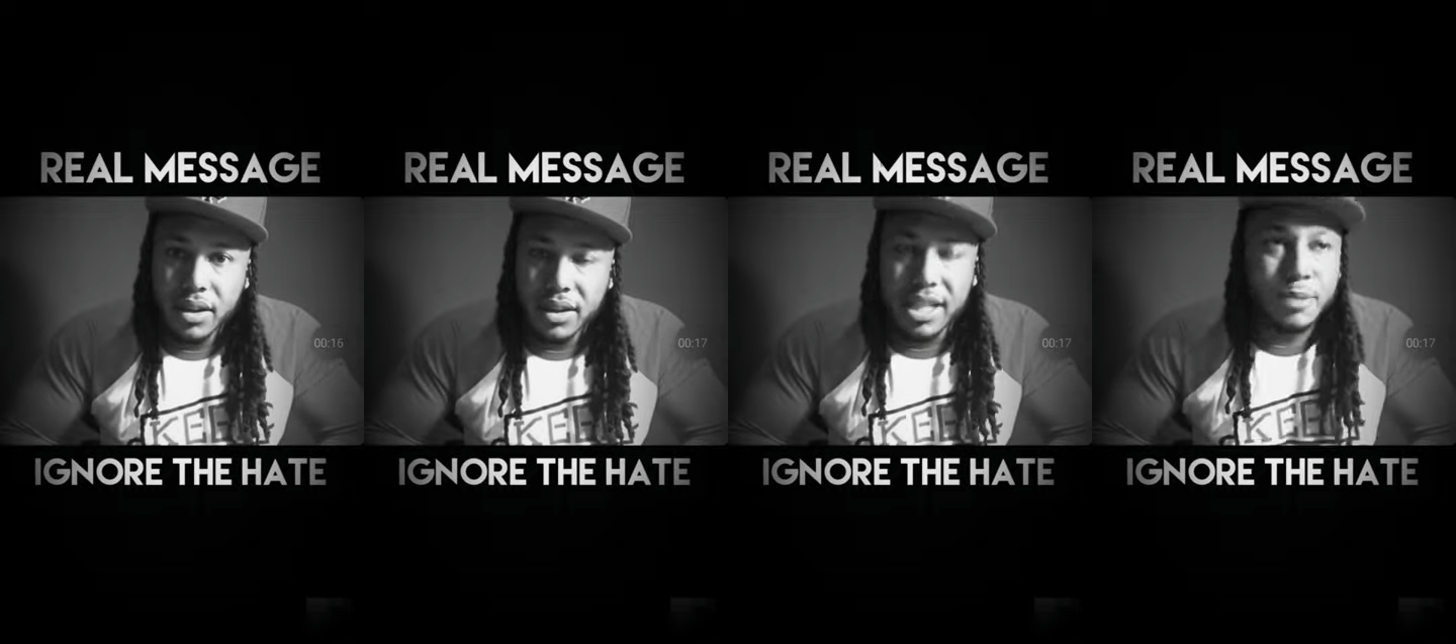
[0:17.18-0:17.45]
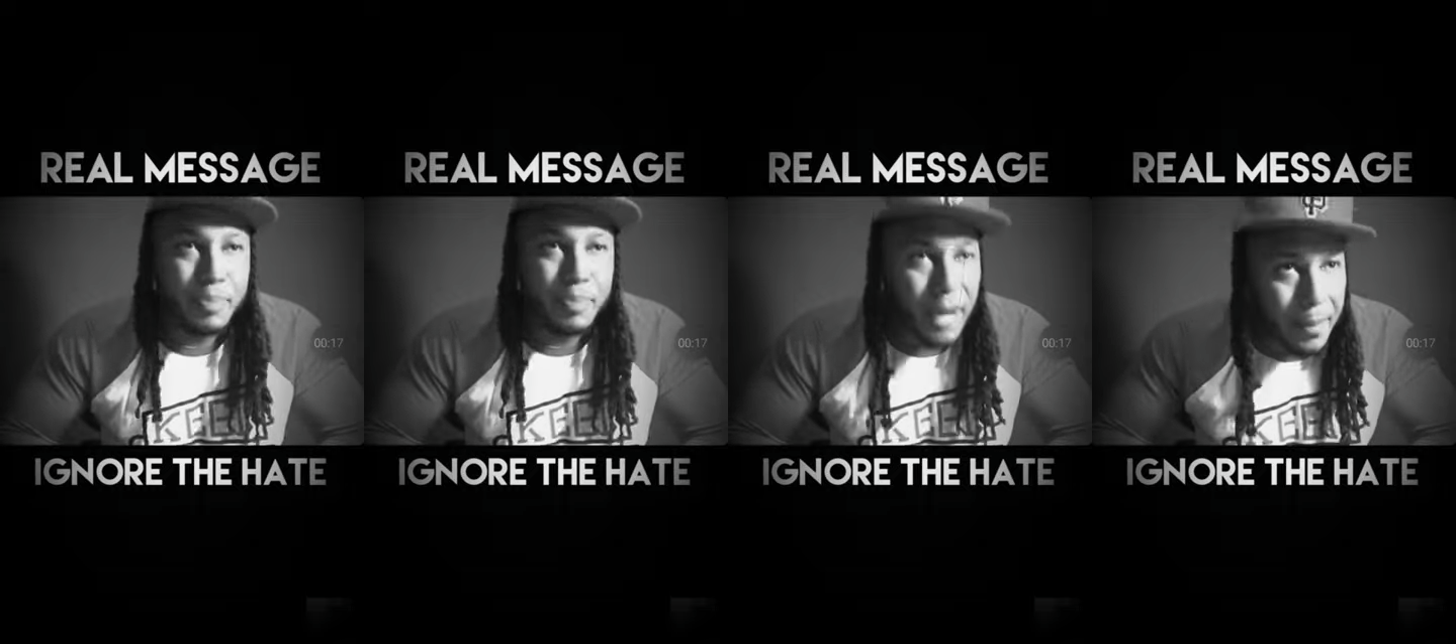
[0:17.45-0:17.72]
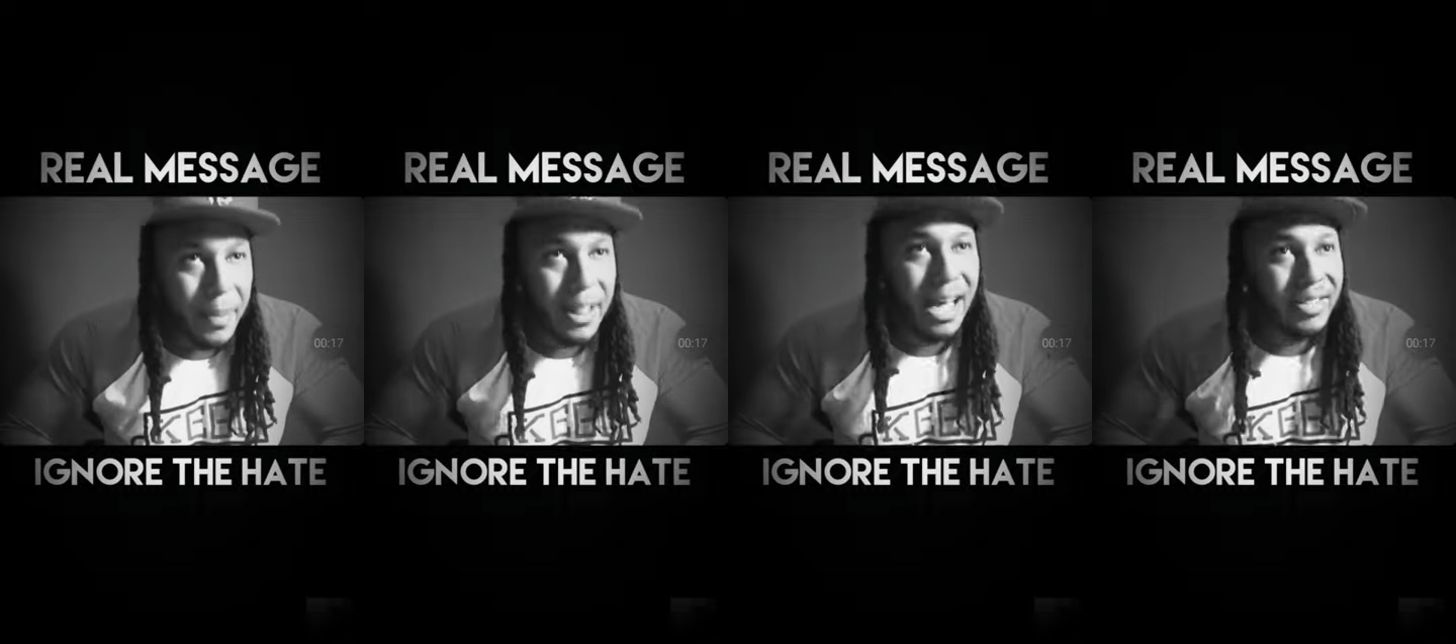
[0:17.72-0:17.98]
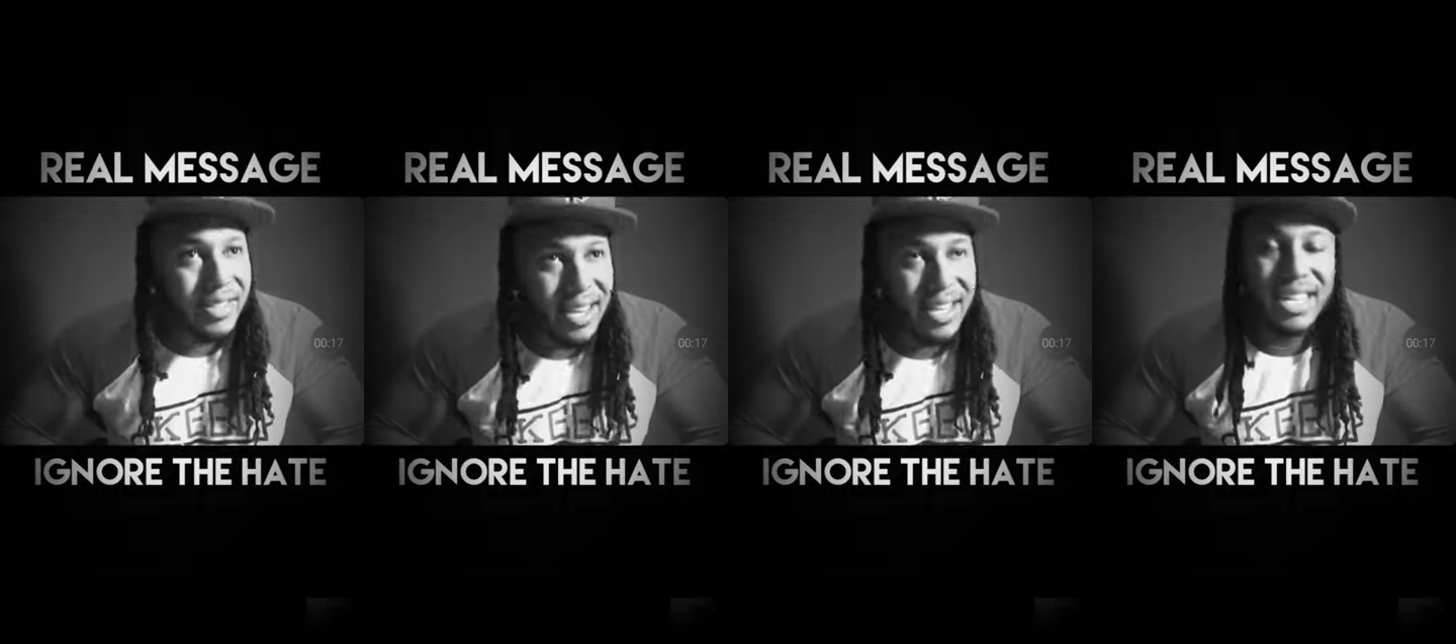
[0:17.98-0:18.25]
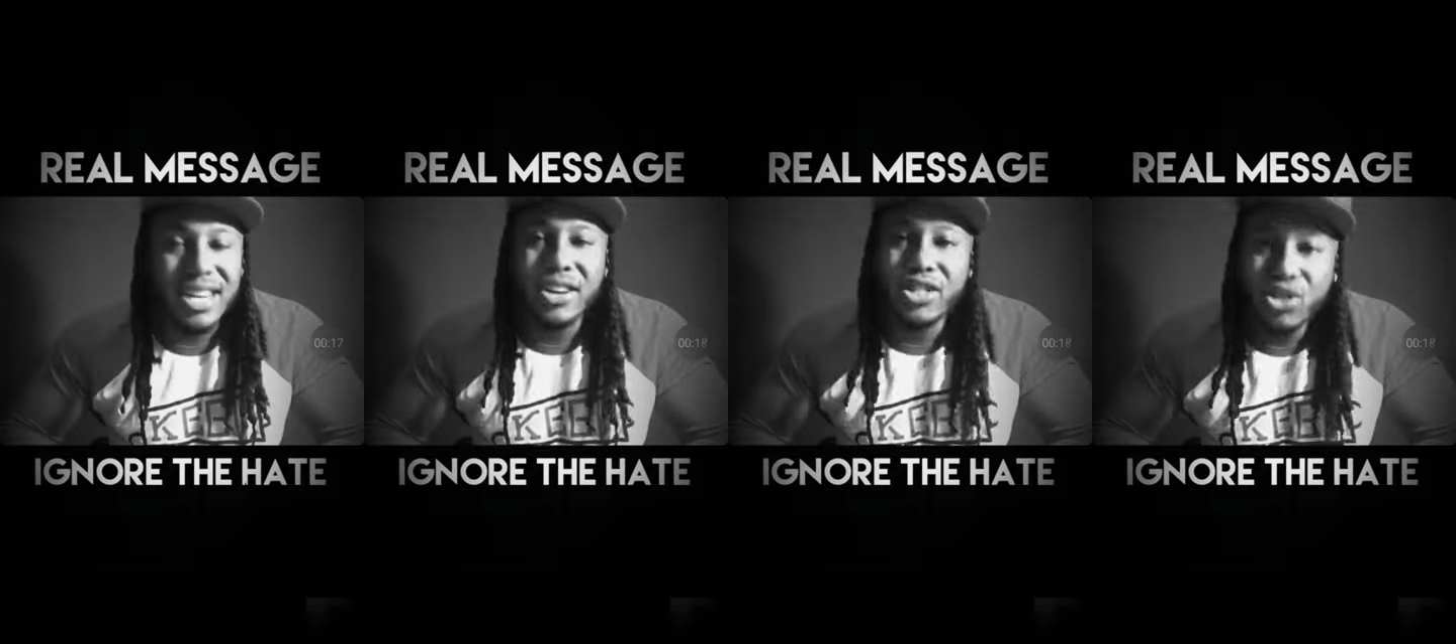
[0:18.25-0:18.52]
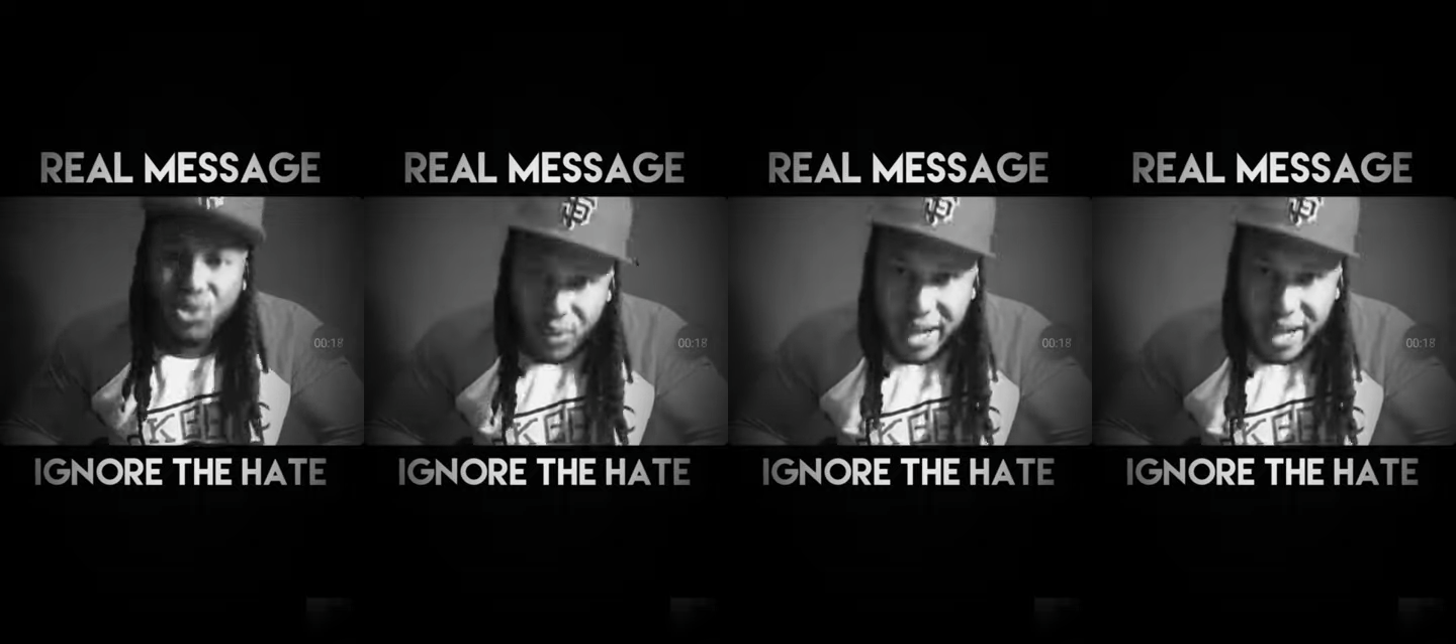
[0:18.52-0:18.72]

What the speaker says: There's people out there that are